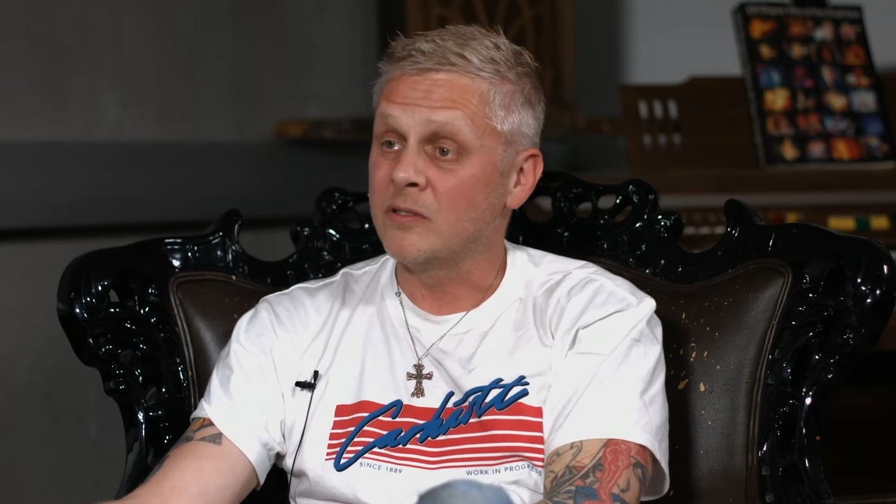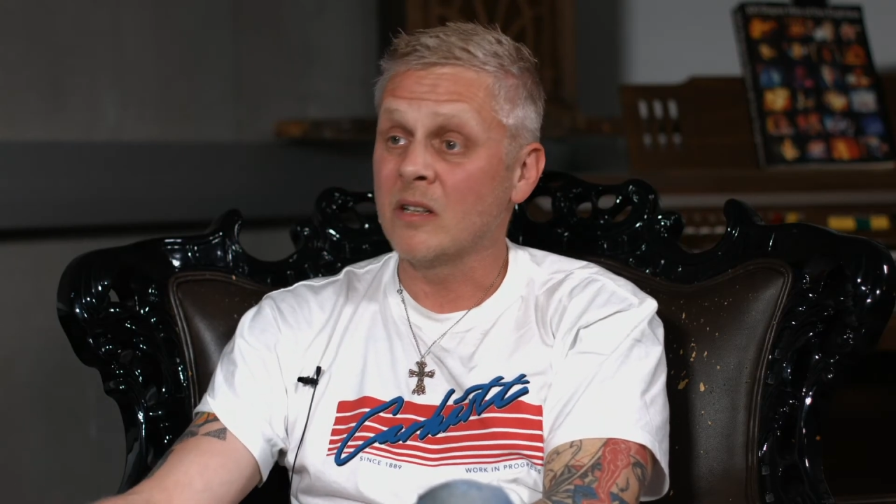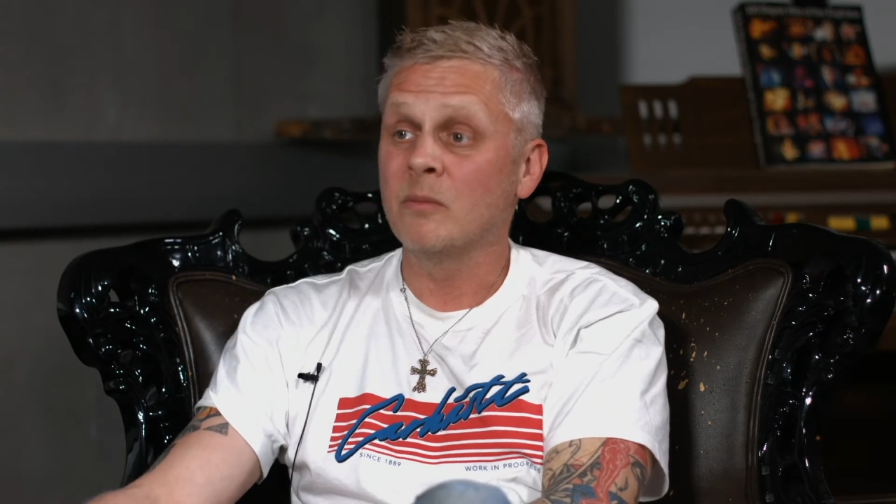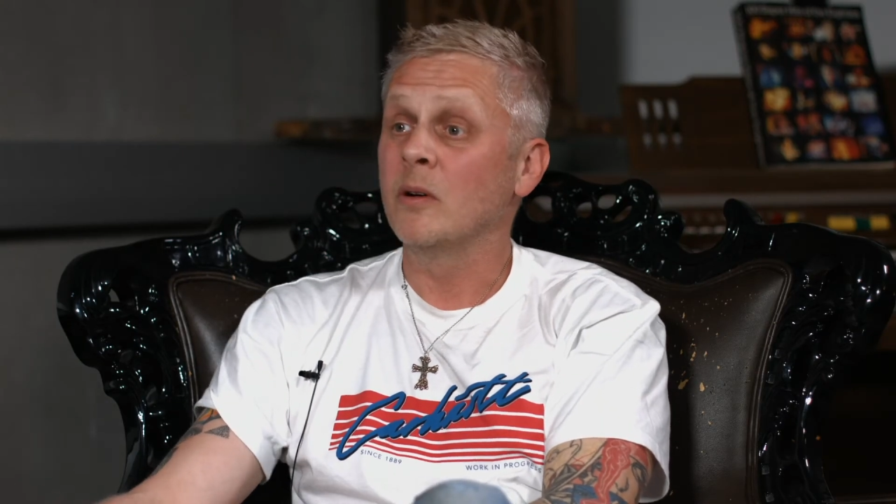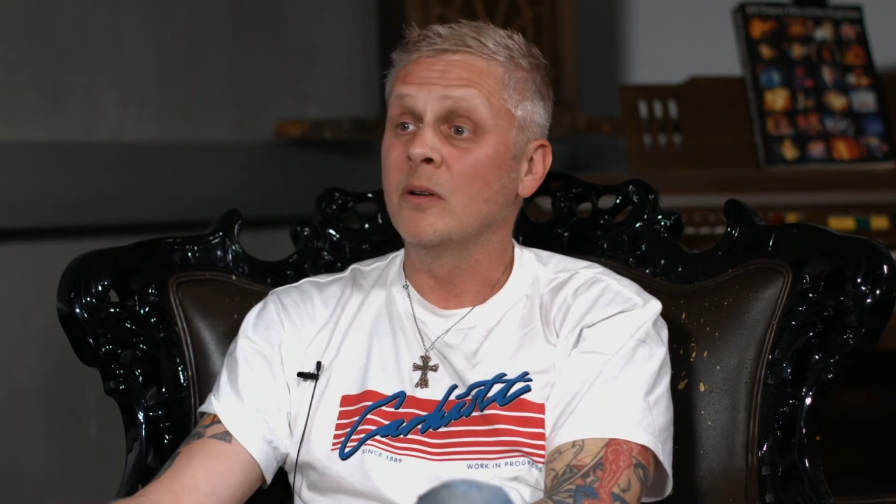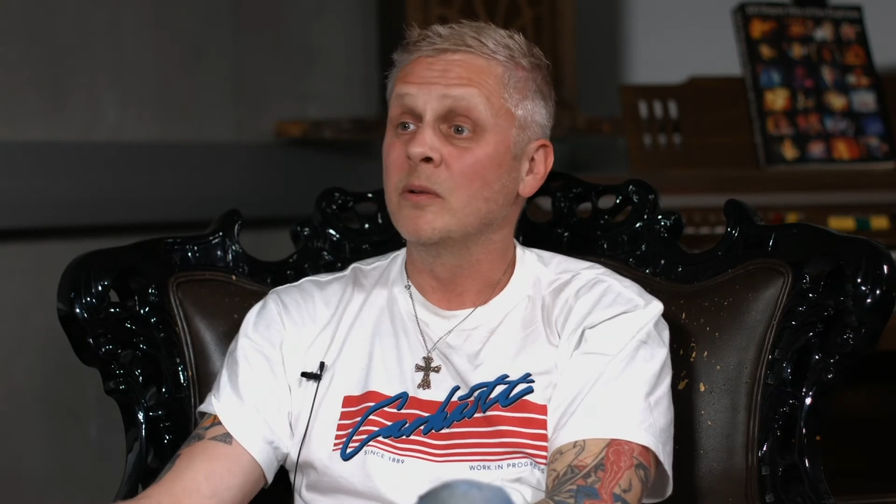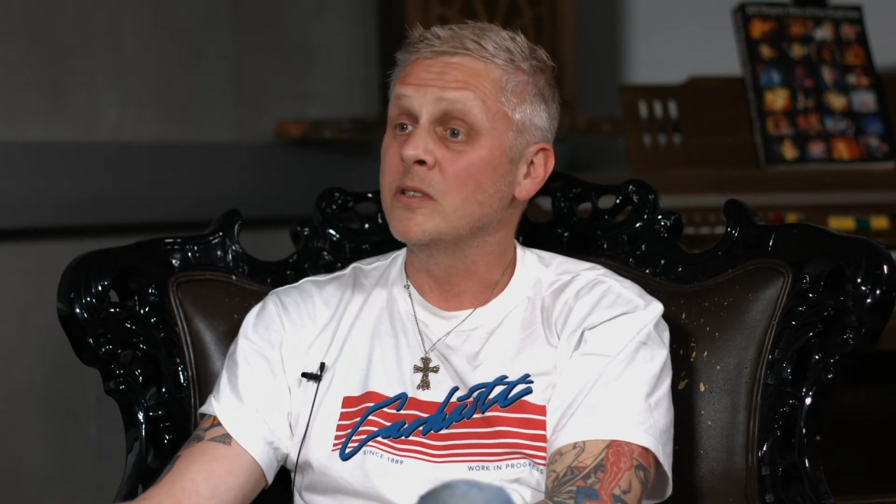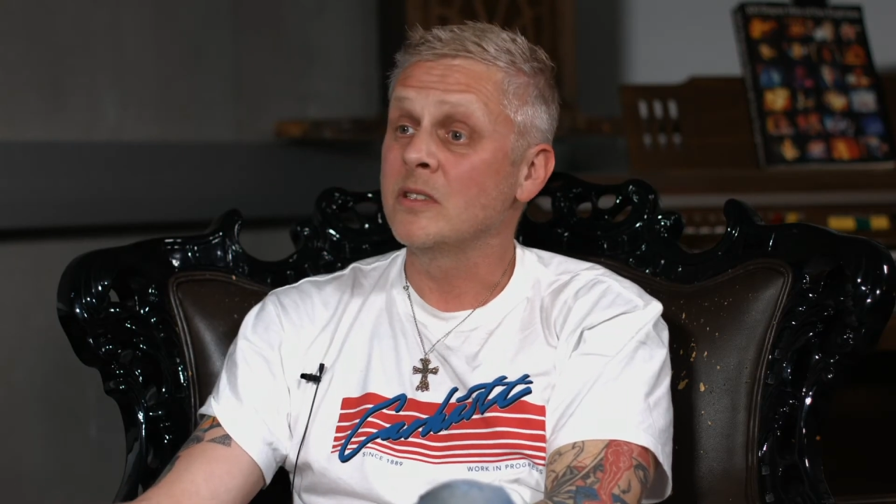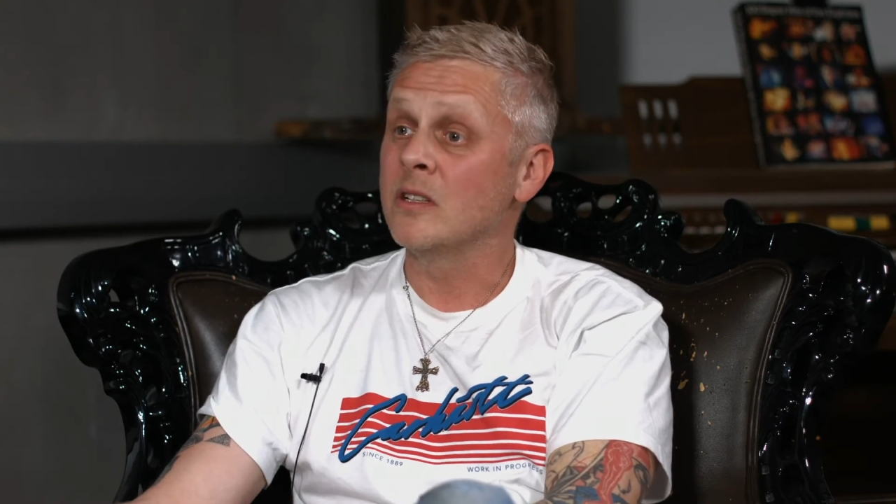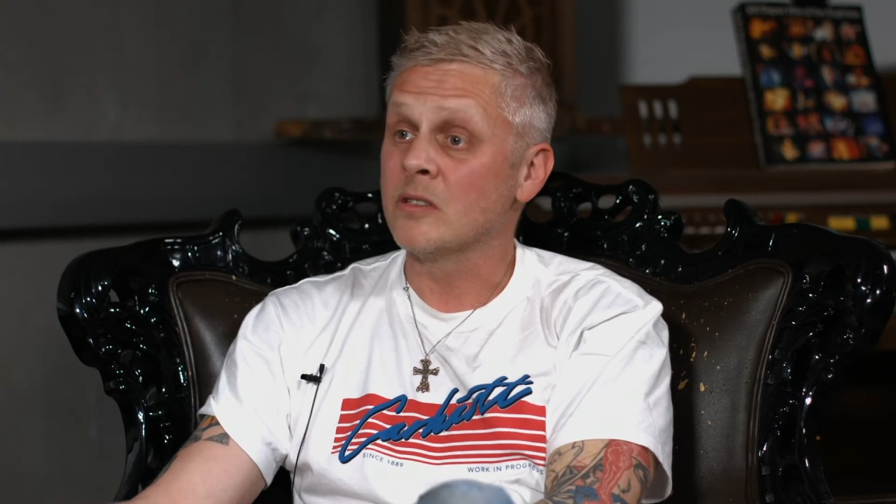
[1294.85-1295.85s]
someone who's
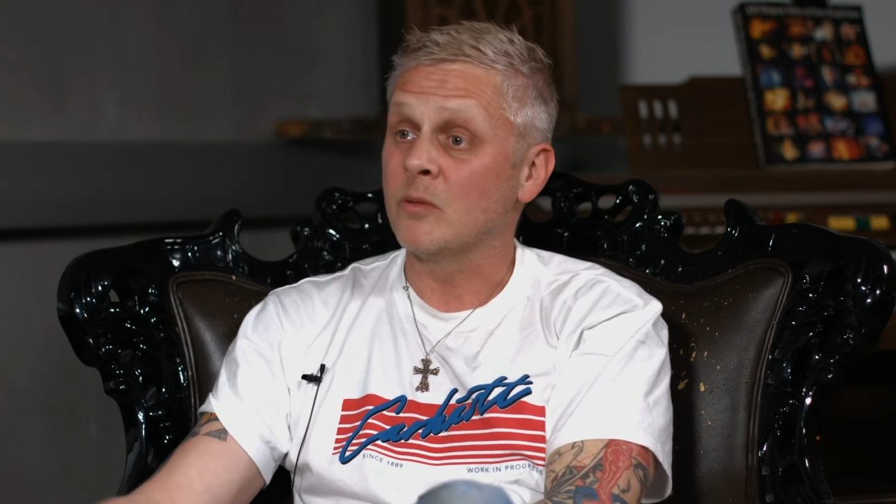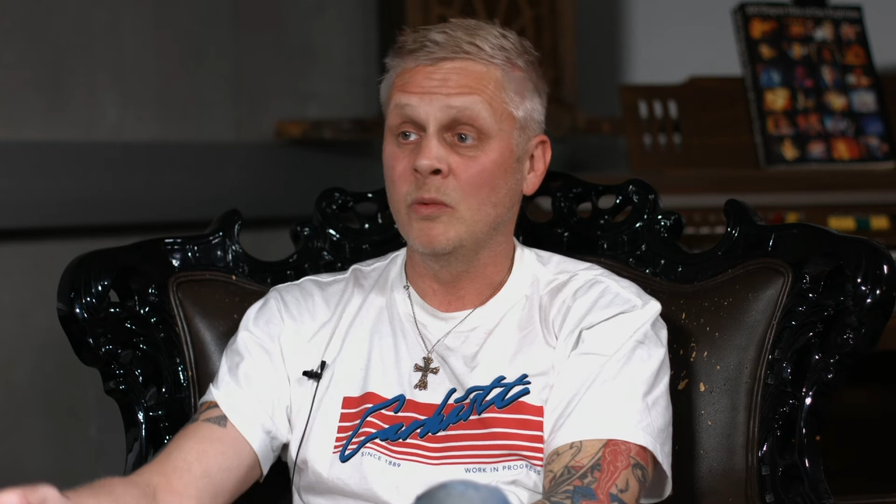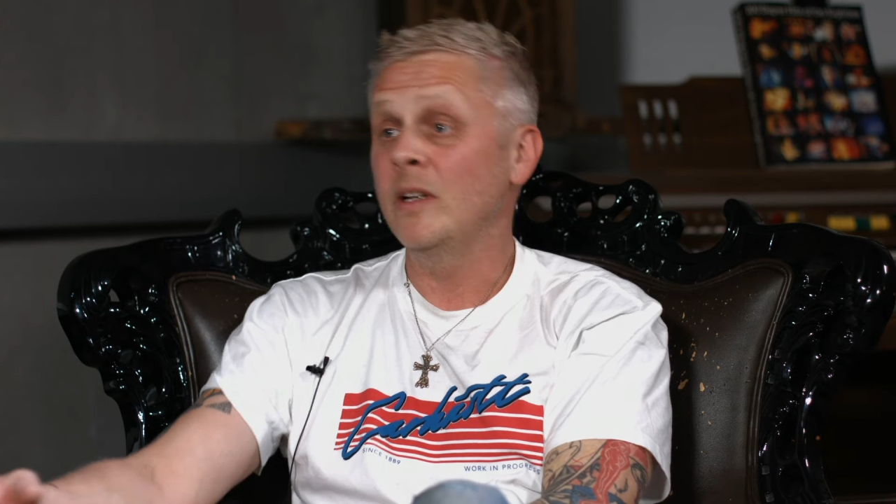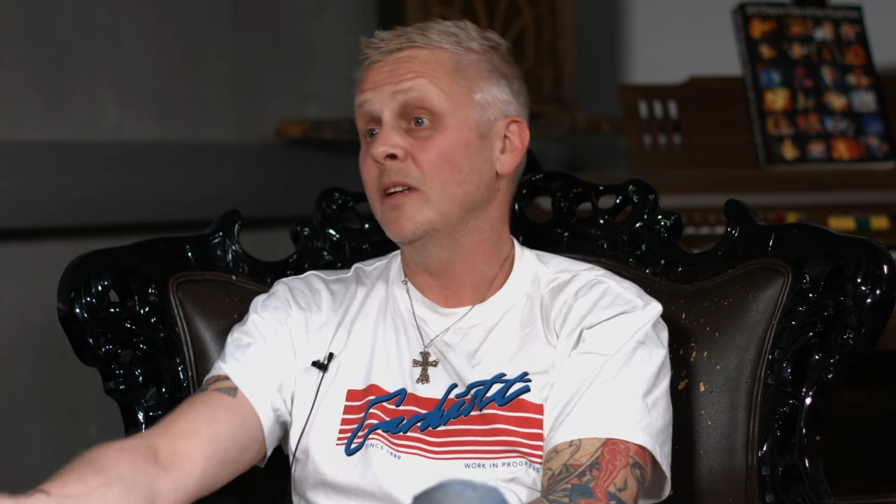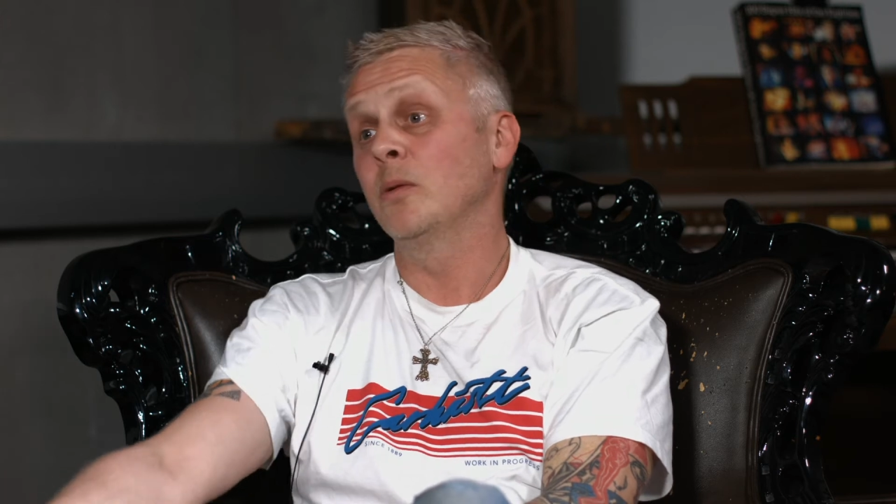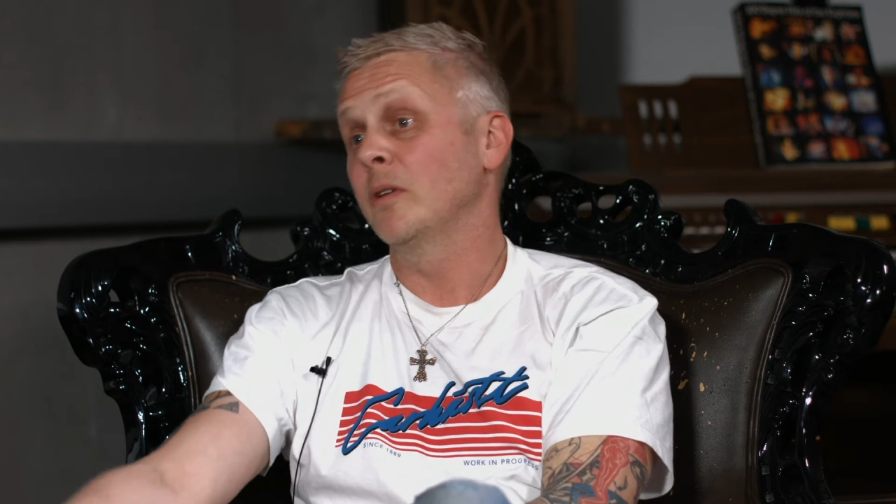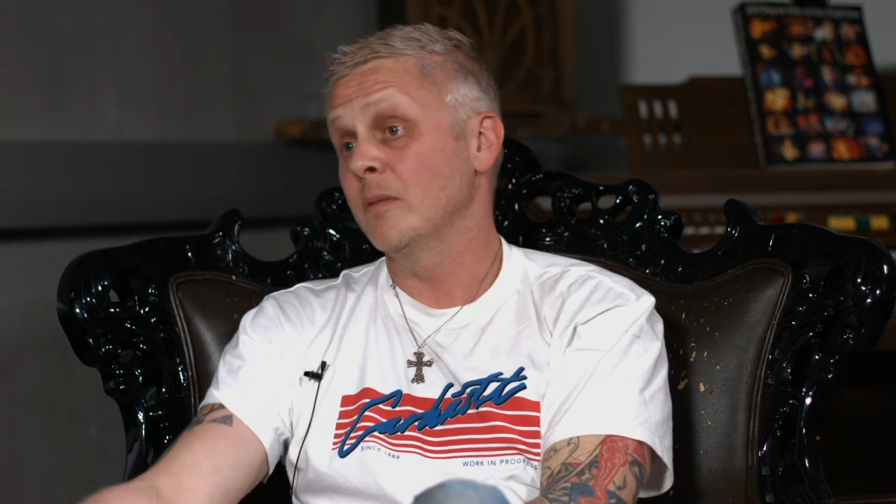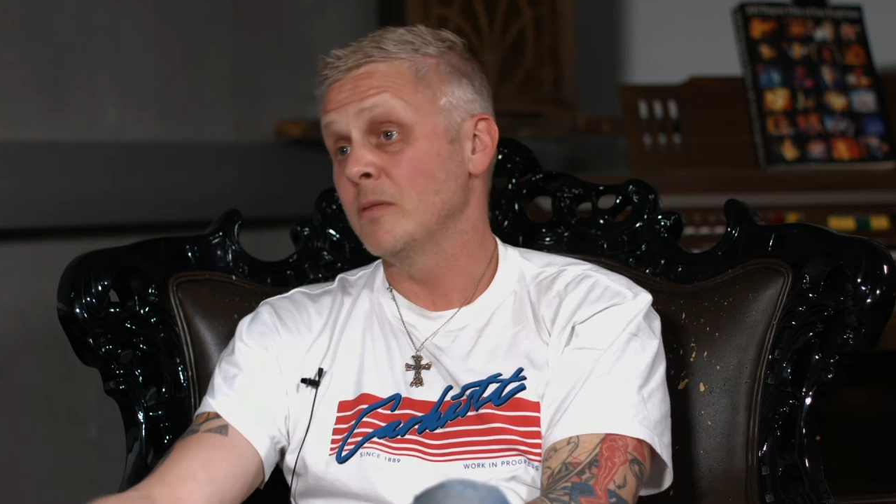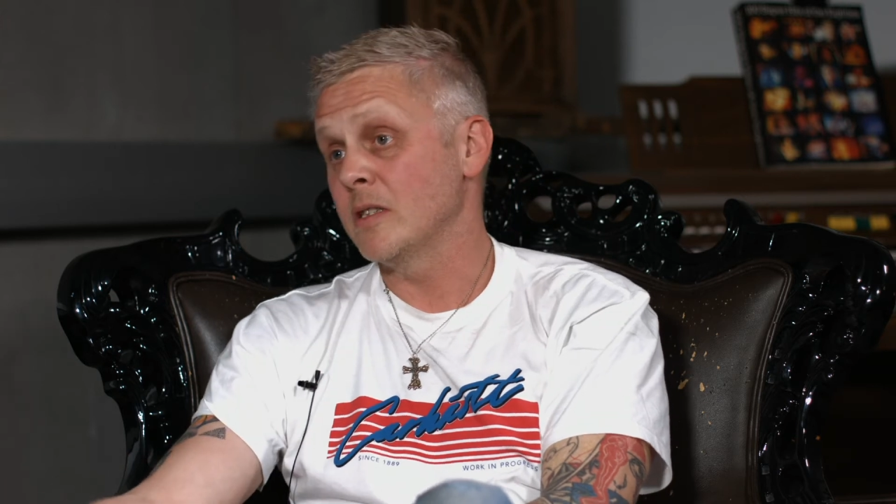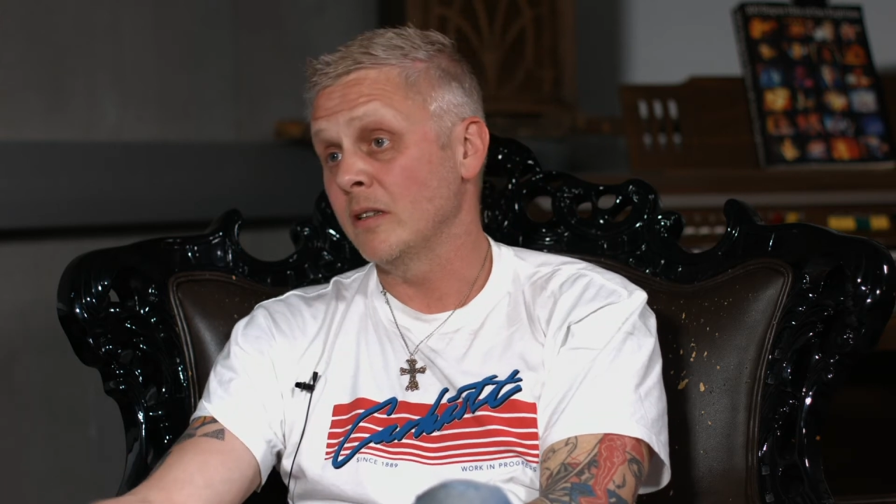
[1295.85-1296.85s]
just real with
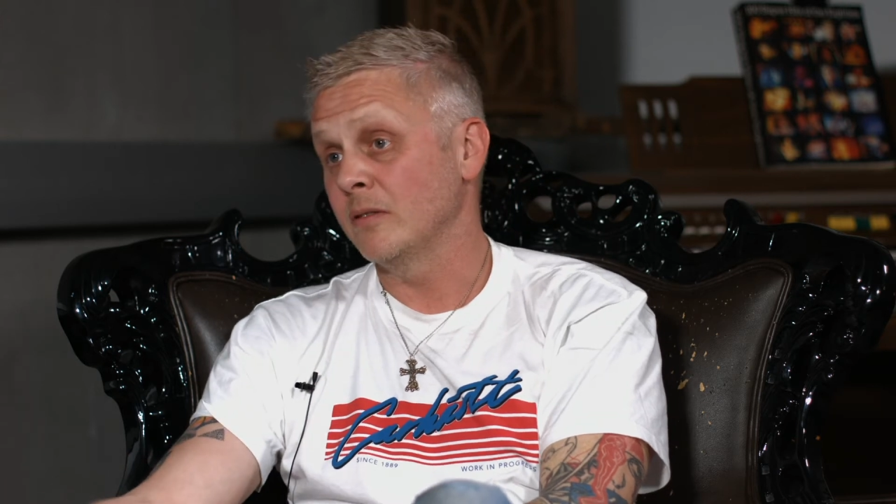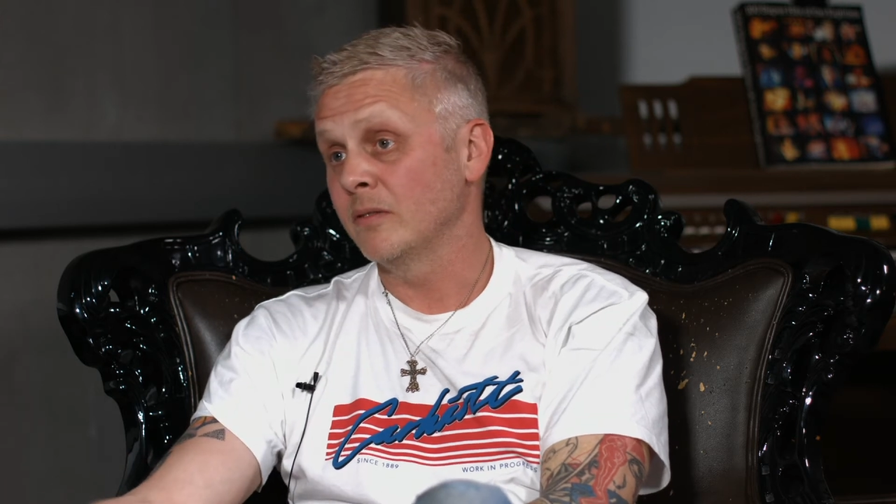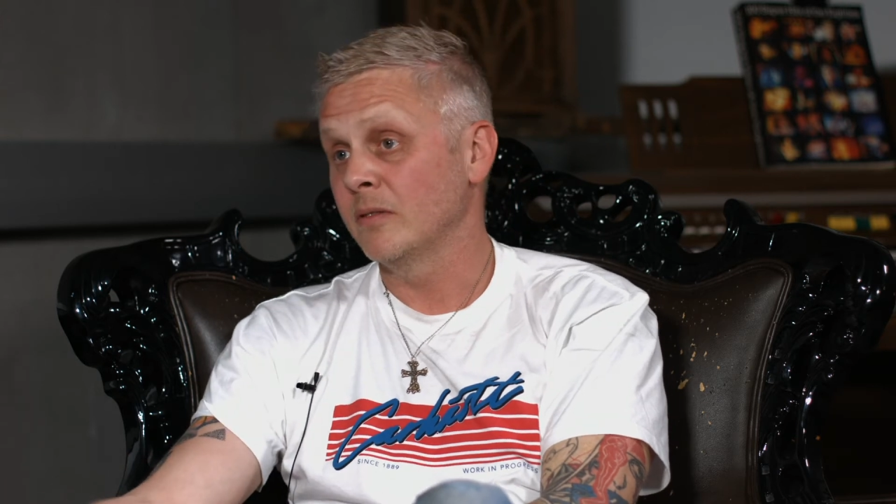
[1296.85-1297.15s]
himself,